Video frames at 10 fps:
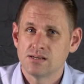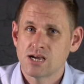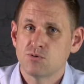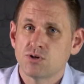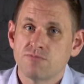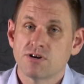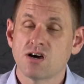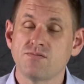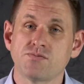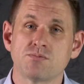How would I
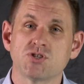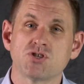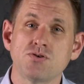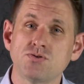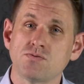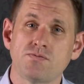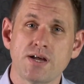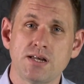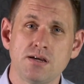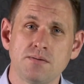recover from a total
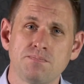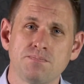failure?